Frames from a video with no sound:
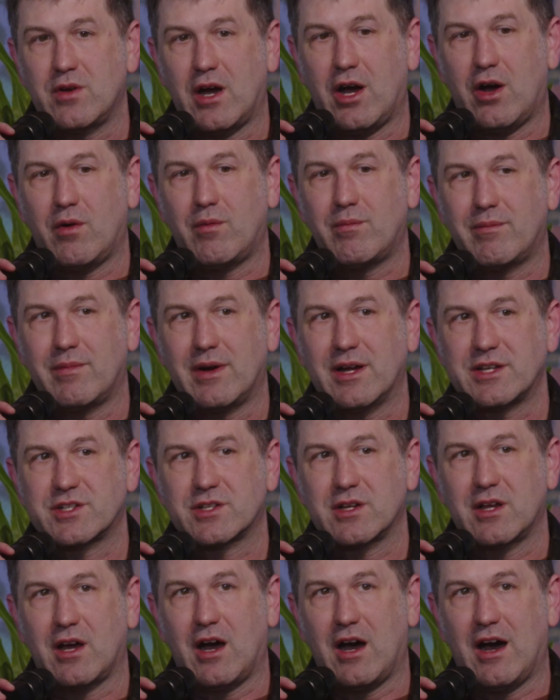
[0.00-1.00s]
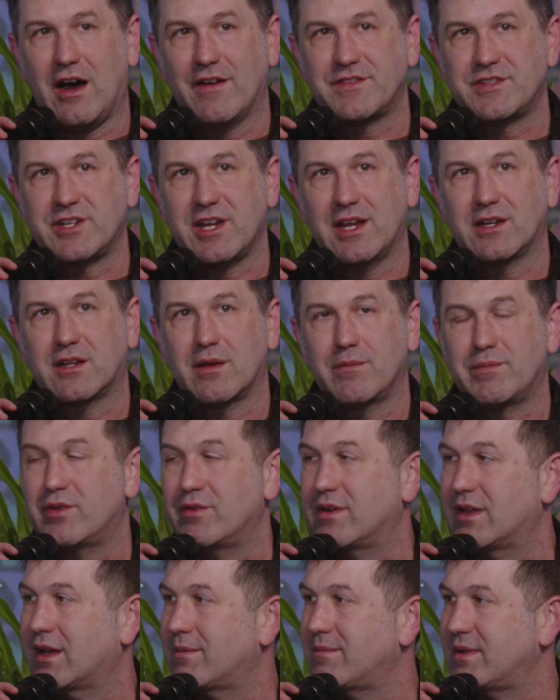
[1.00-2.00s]
how much off-chain
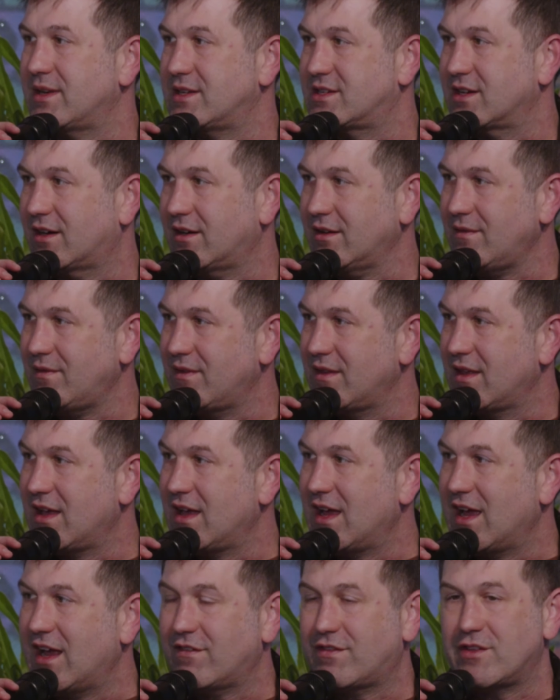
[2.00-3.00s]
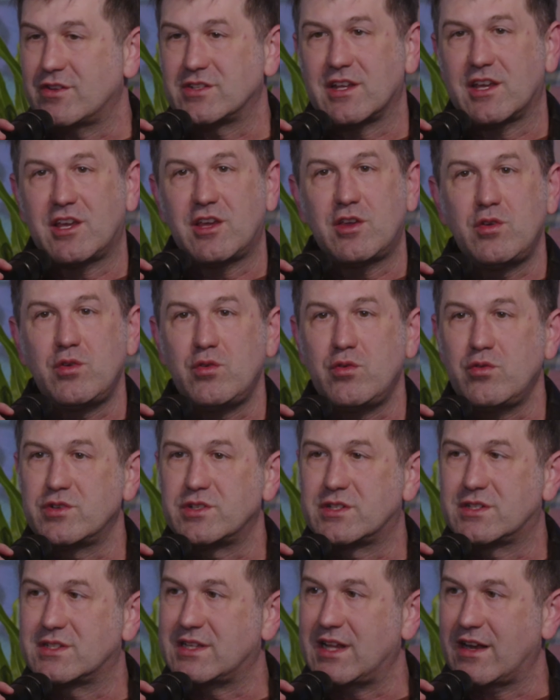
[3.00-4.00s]
computing can be done. If there's a
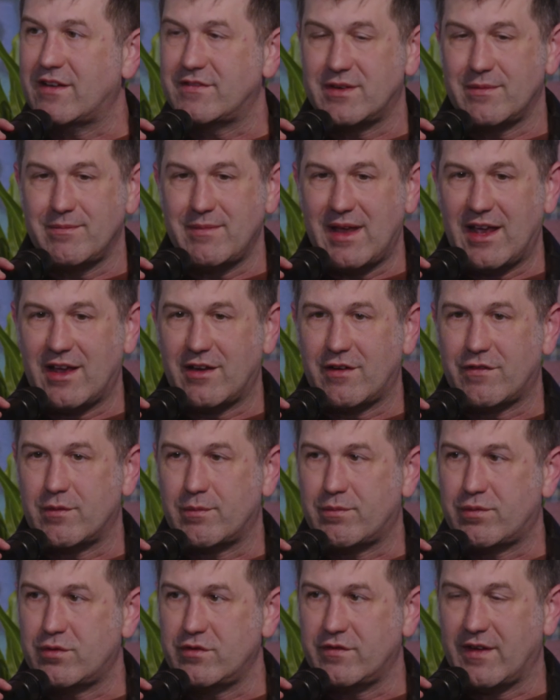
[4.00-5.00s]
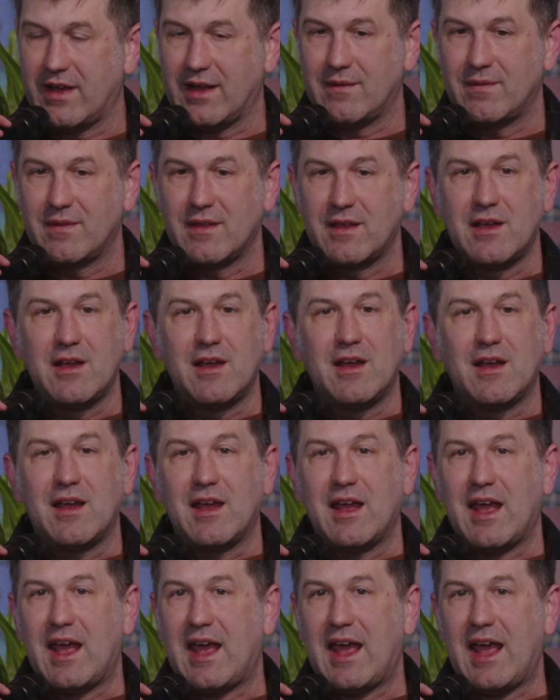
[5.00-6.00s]
huge set of demand for proving,
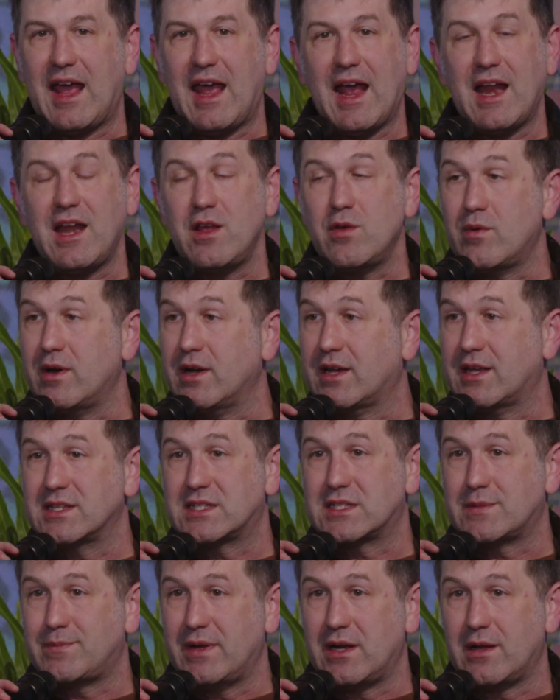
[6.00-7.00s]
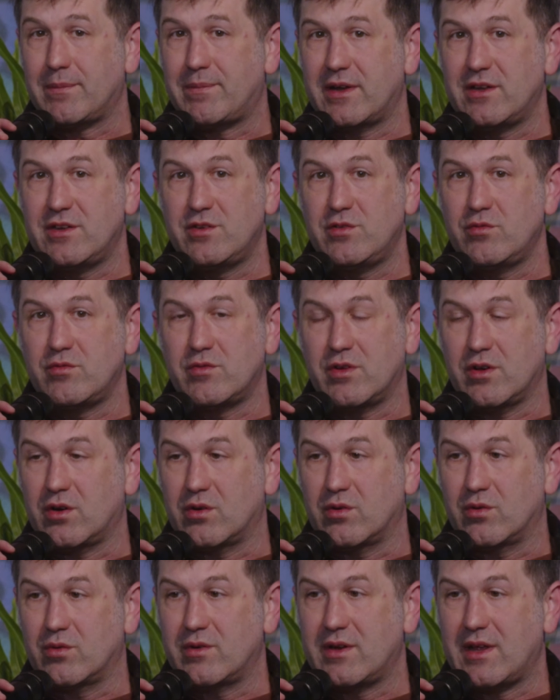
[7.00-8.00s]
anyone can spin up a new
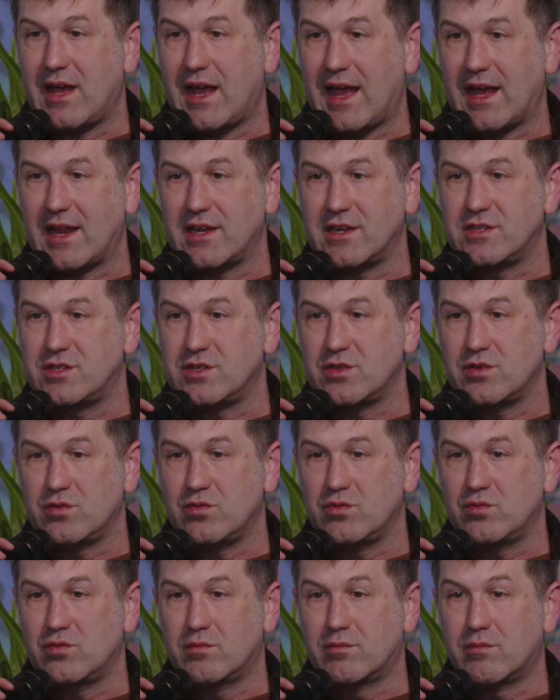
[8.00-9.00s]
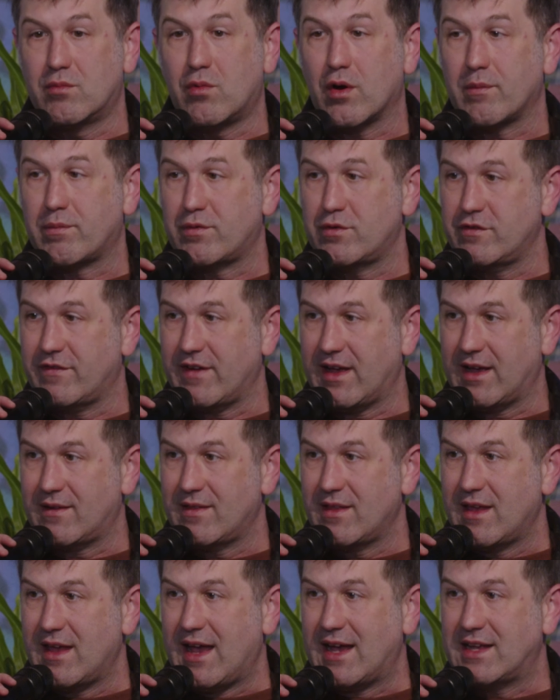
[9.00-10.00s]
node and do more proving.
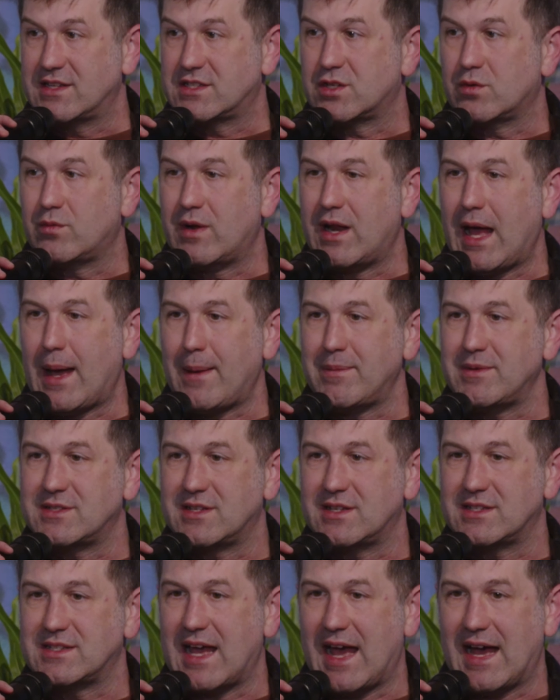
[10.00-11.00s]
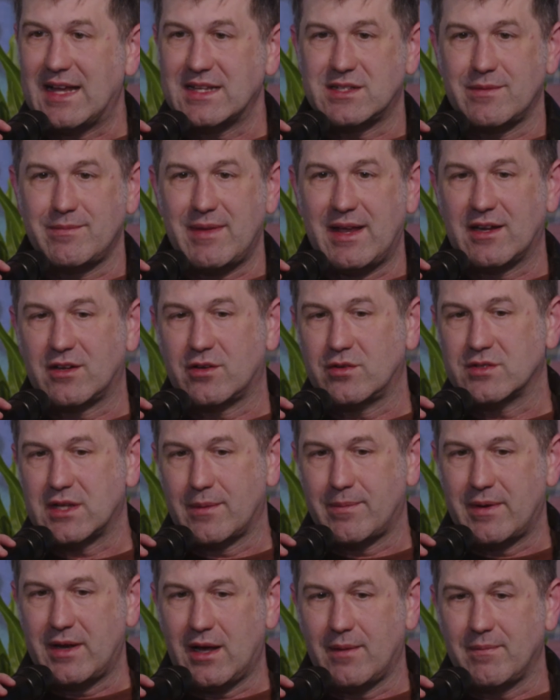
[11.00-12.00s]
And so what happens is, as demand goes
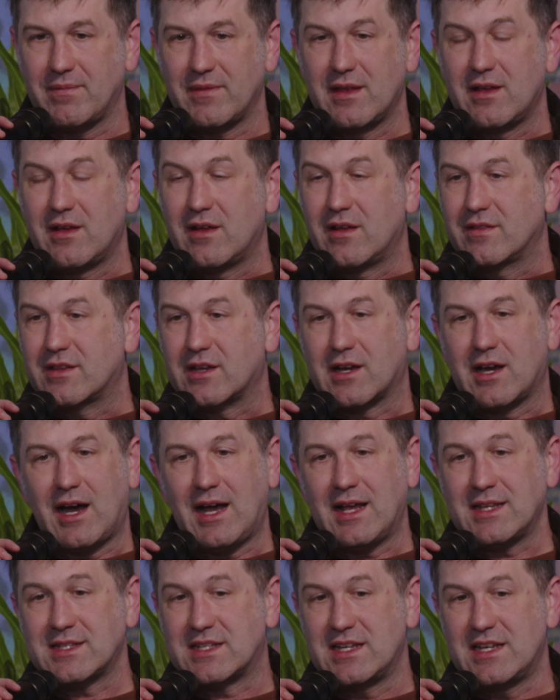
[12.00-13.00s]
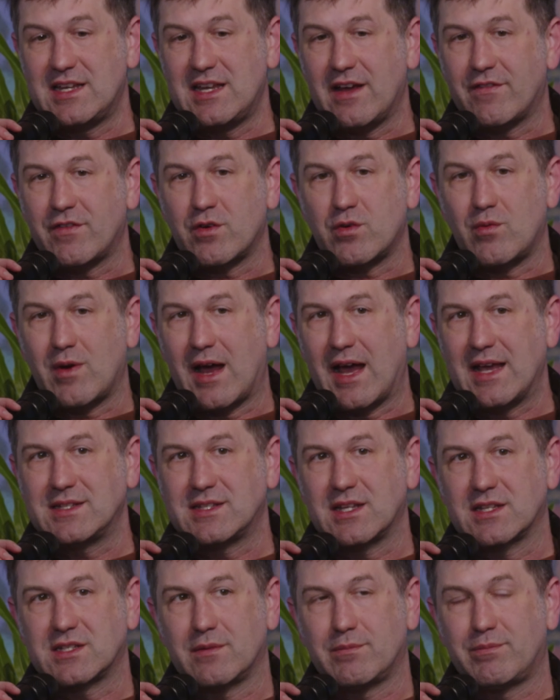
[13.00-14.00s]
up and up, the cost never
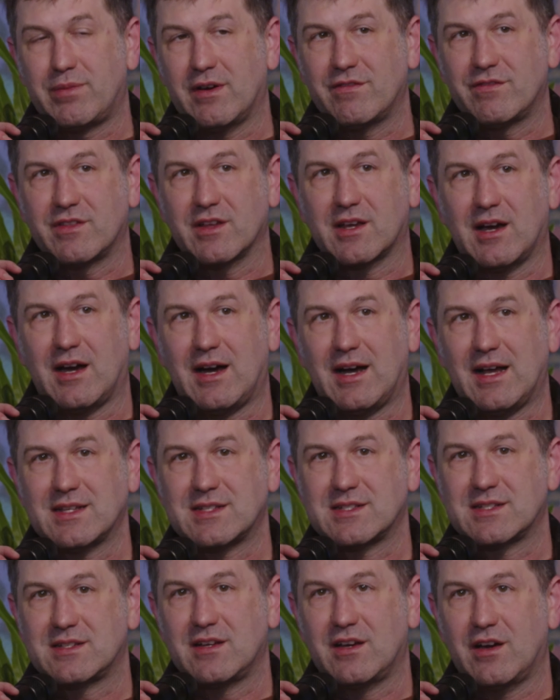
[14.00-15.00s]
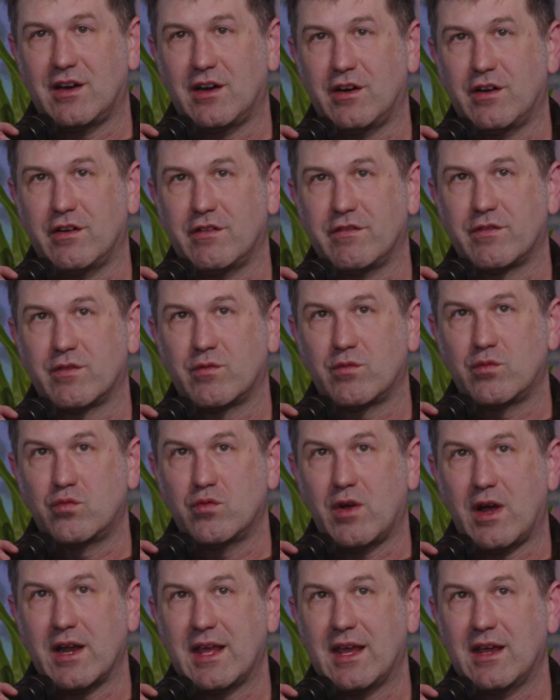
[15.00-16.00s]
rises above the cost of
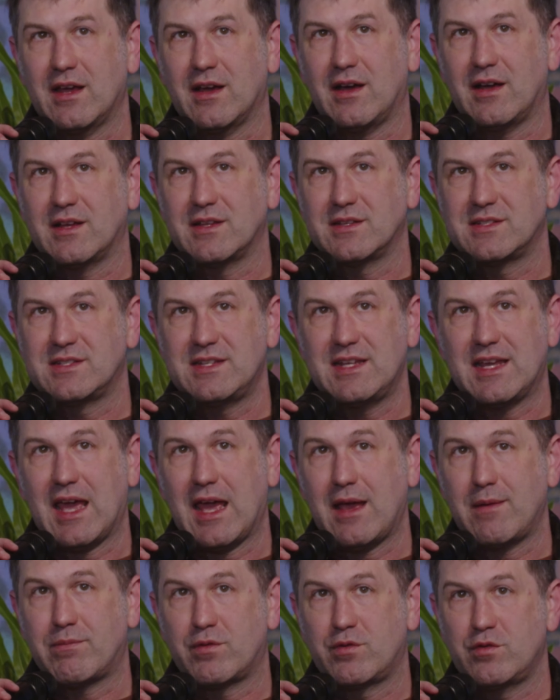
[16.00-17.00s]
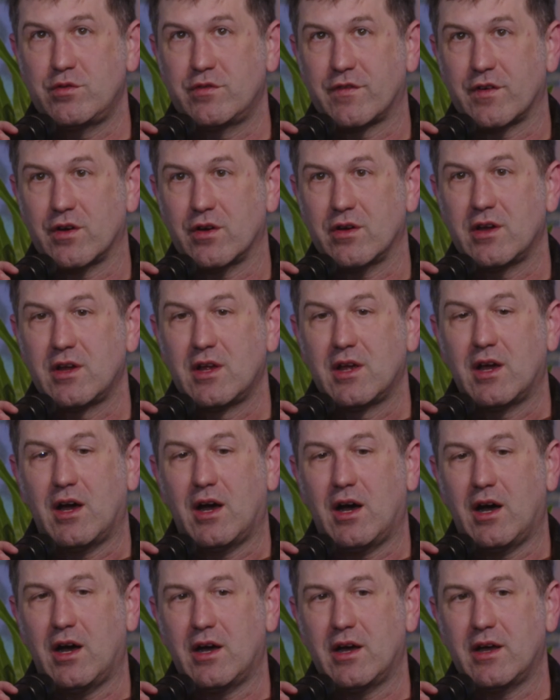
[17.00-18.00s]
running a ZK prover
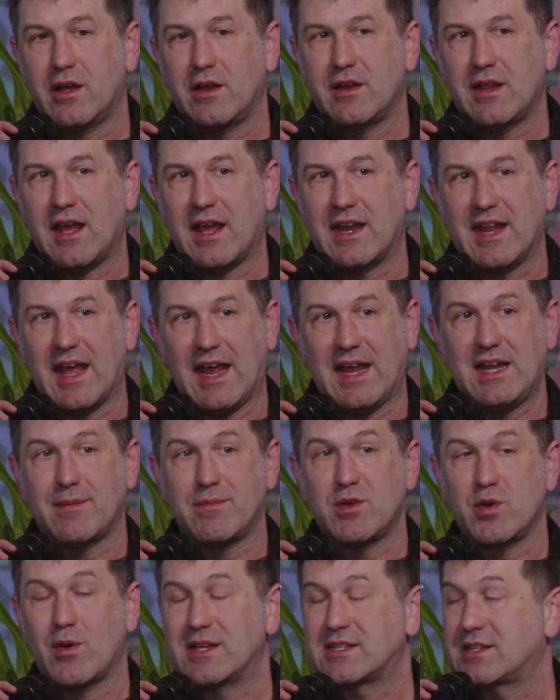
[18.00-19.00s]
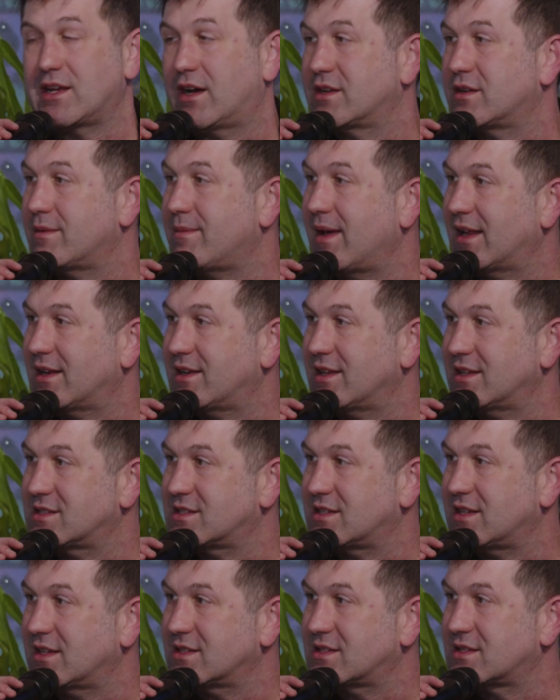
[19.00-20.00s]
on an AWS on-demand
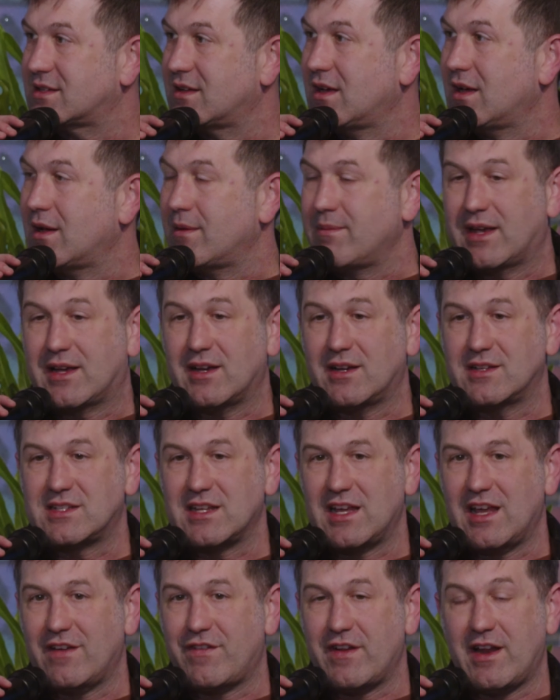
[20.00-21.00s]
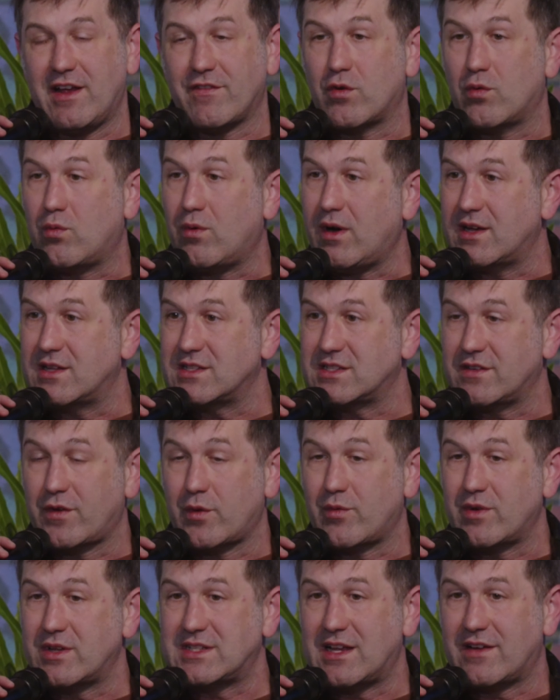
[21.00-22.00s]
instance. Because if it
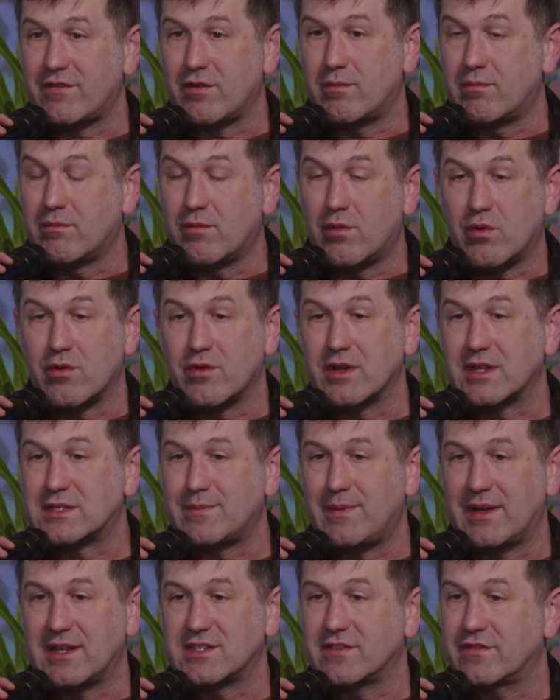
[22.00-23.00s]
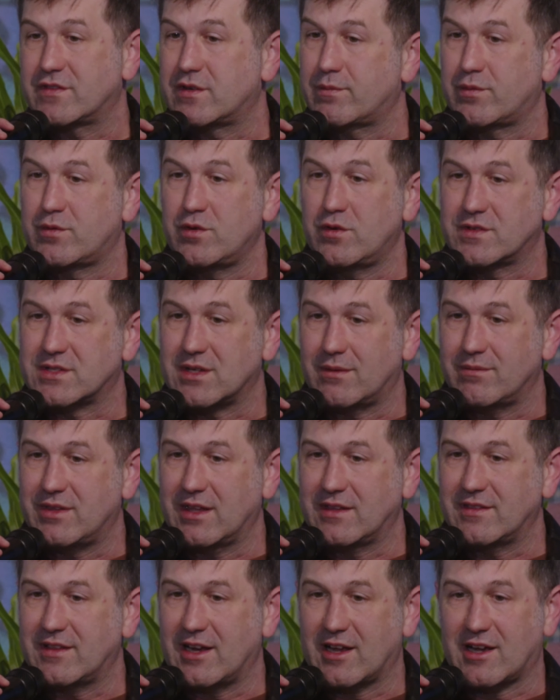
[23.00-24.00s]
was ever more expensive to prove
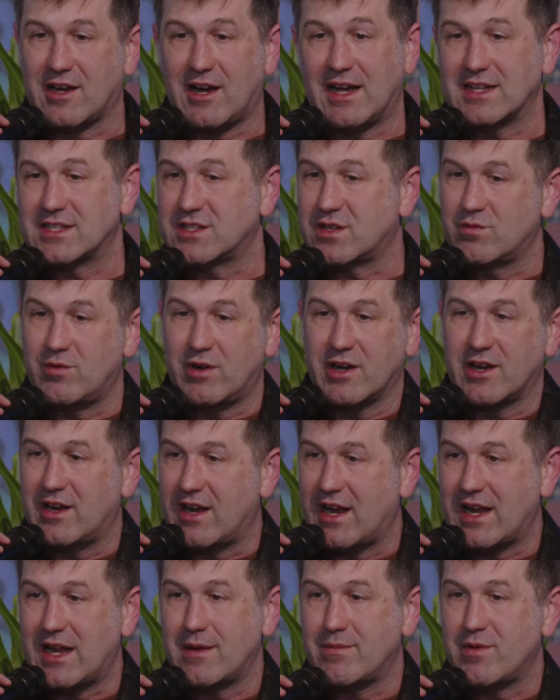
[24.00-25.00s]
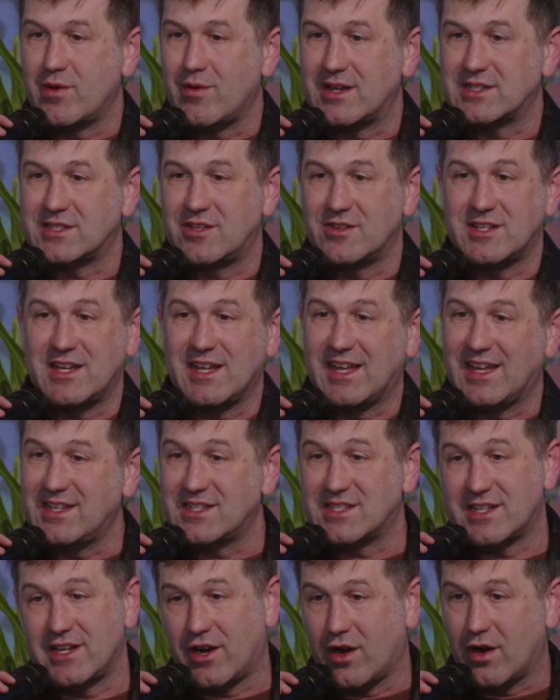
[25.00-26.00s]
something than it costs to run it on AWS, there's an
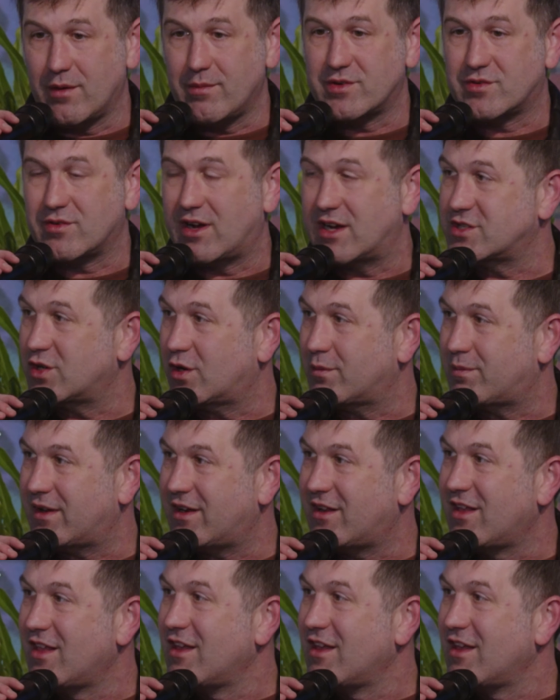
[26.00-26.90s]
instant arbitrage open